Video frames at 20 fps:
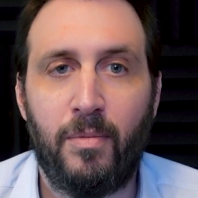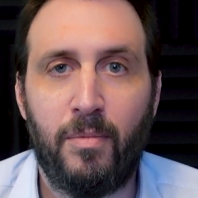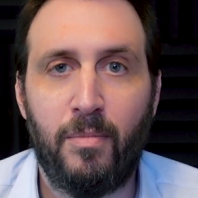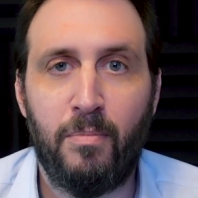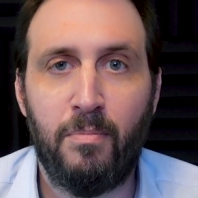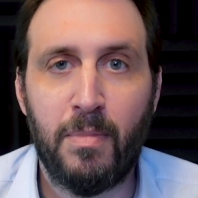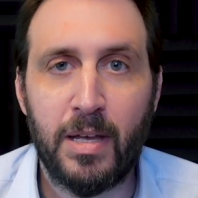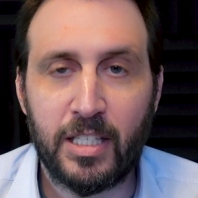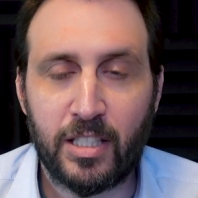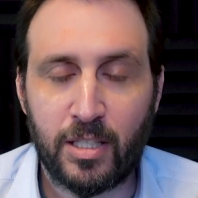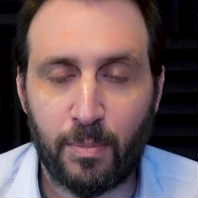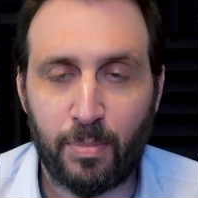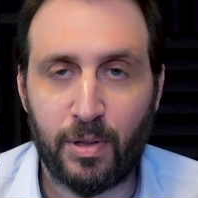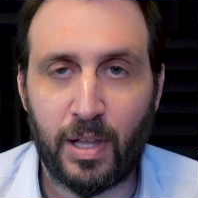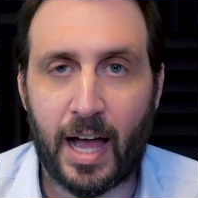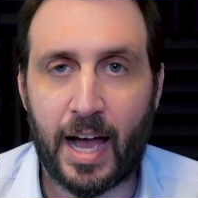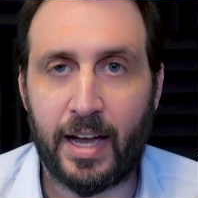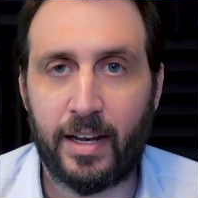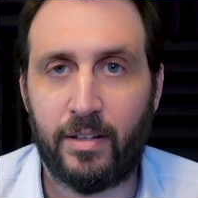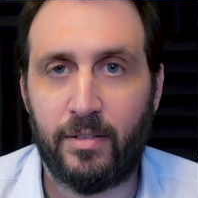
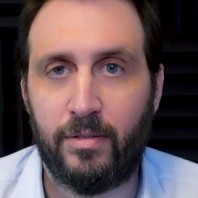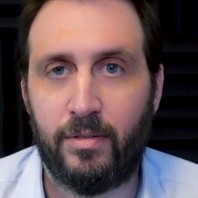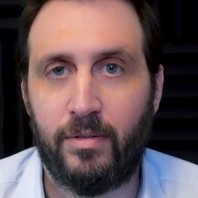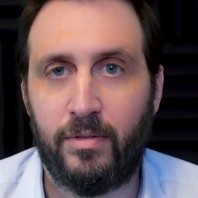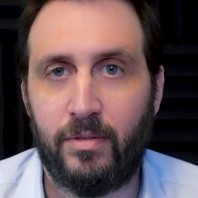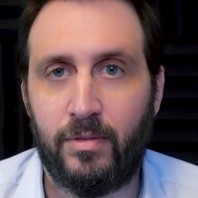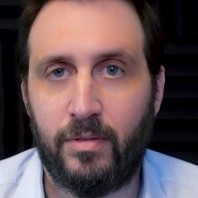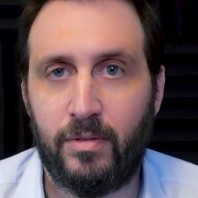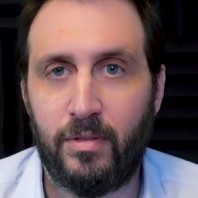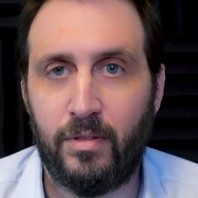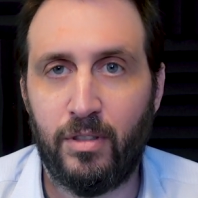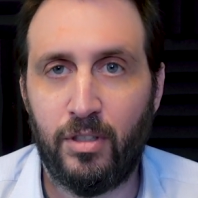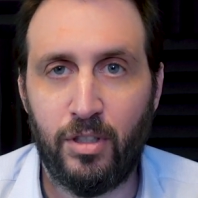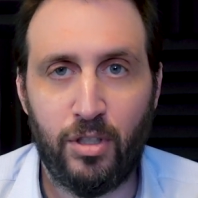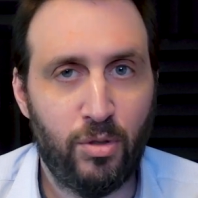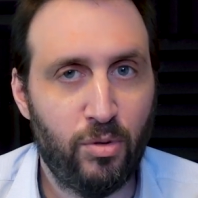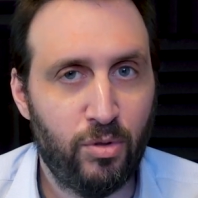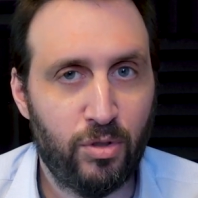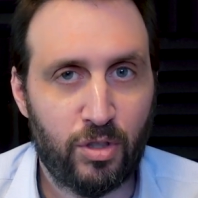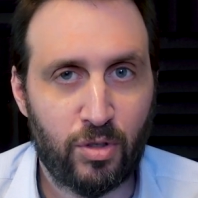misapplied
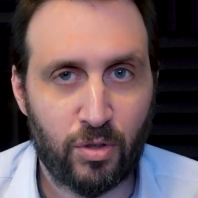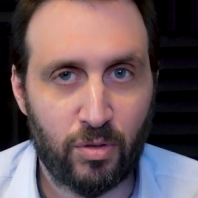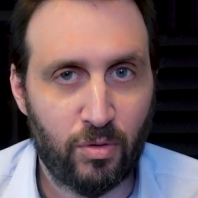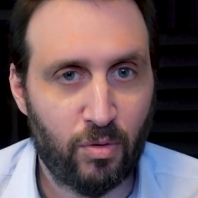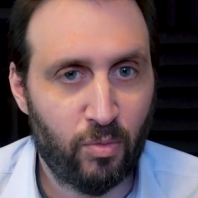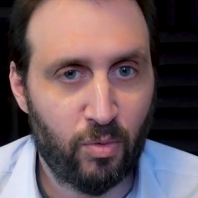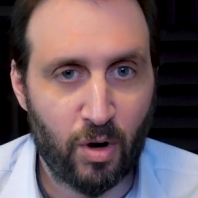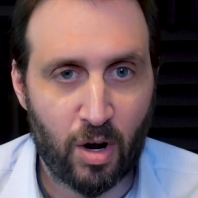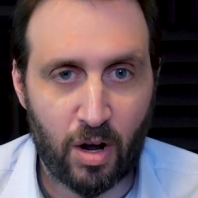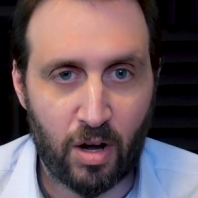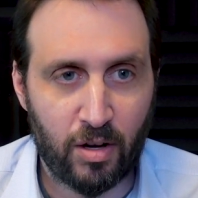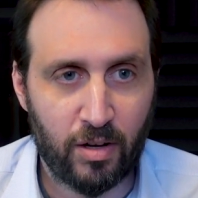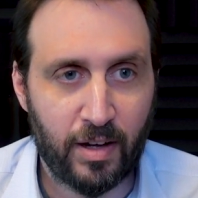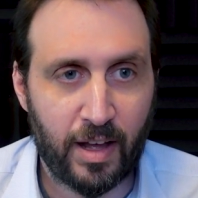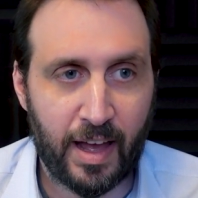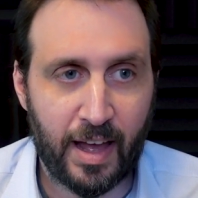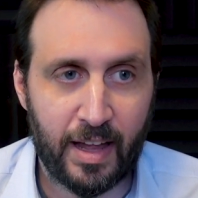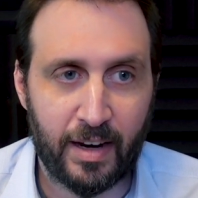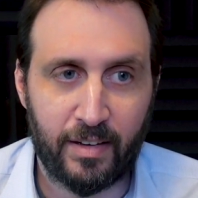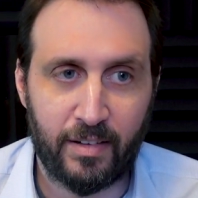used wrong
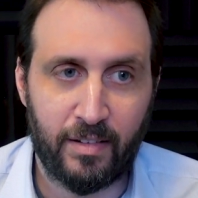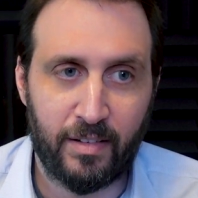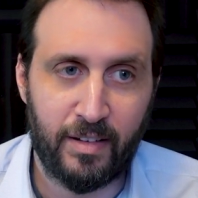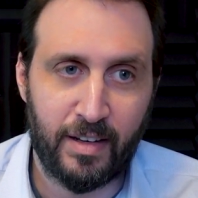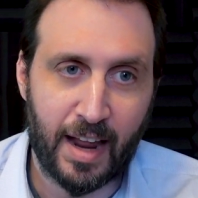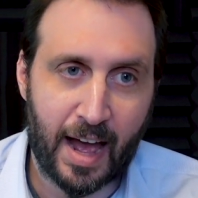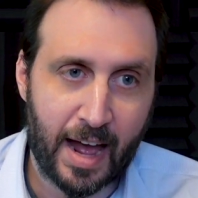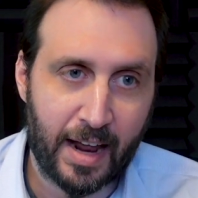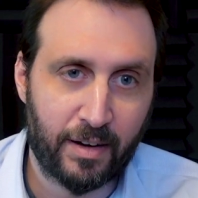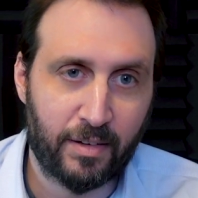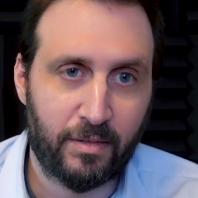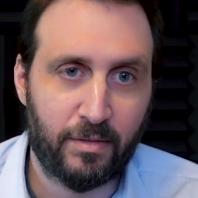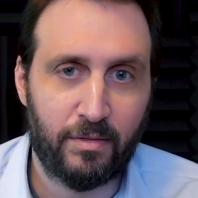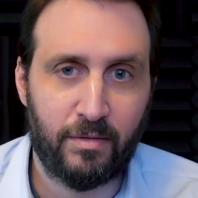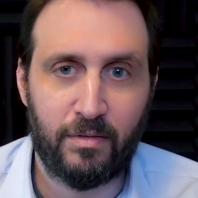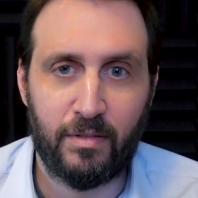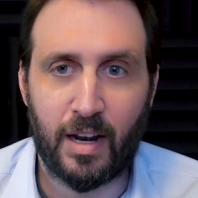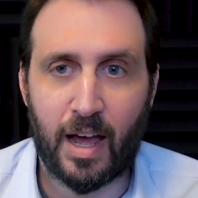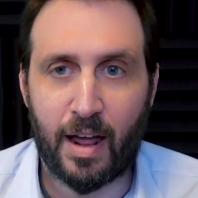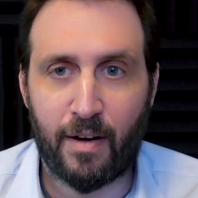and not
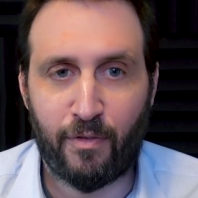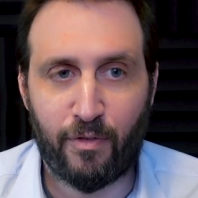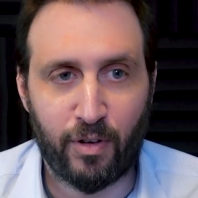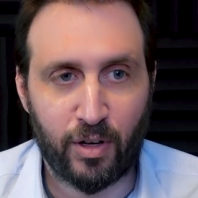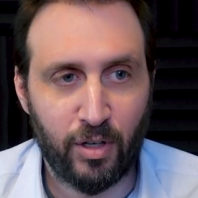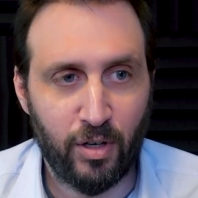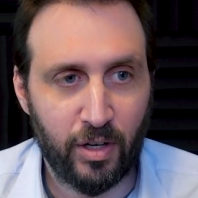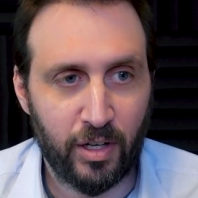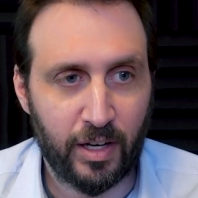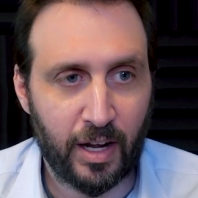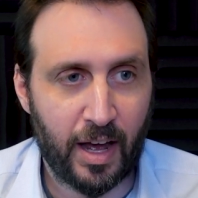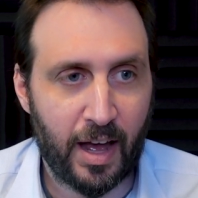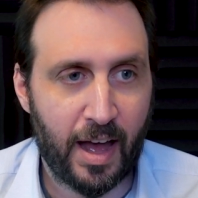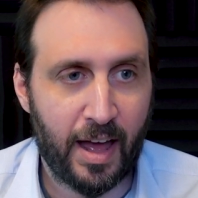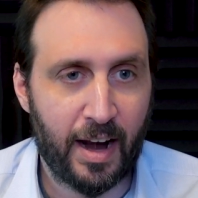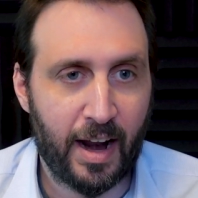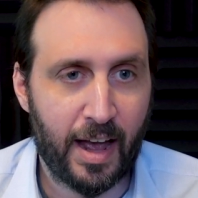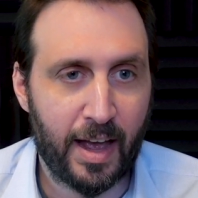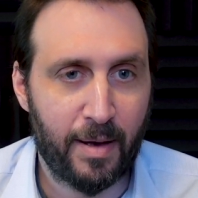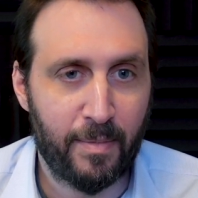for good.
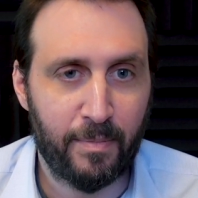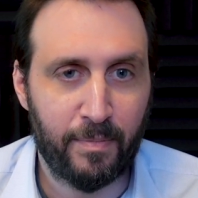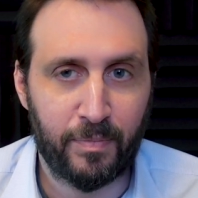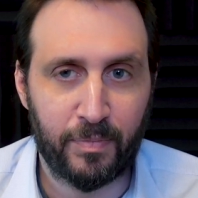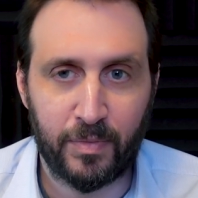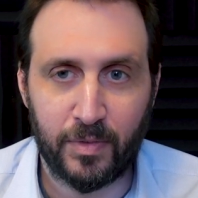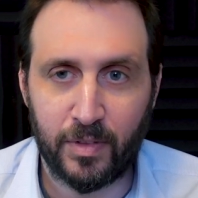And I am